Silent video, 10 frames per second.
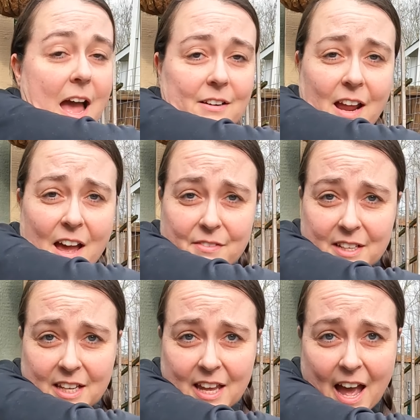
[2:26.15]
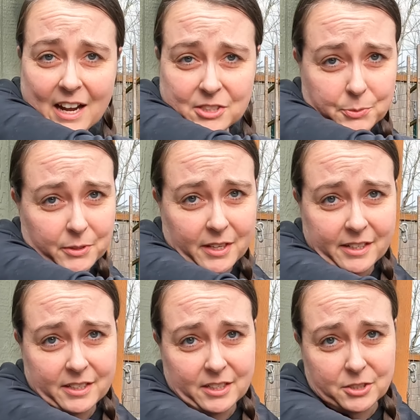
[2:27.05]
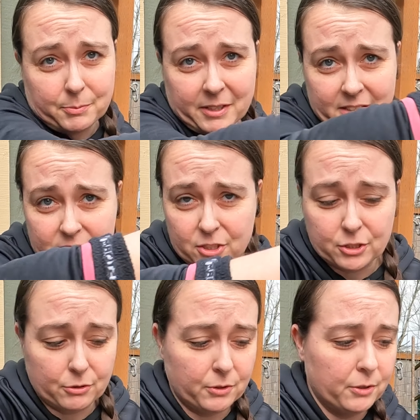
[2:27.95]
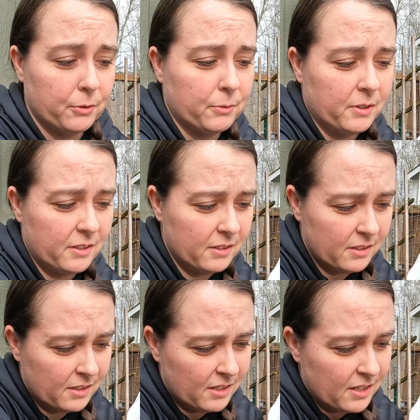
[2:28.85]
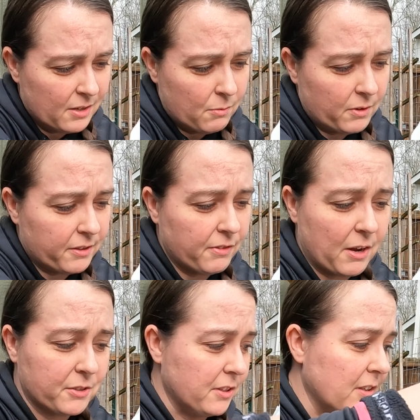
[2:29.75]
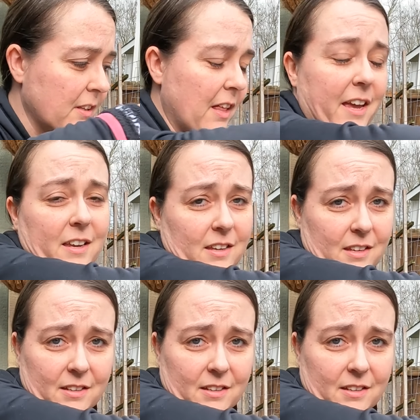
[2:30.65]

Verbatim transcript: I don't have any actual echinacea plants to show you what the flowers look like.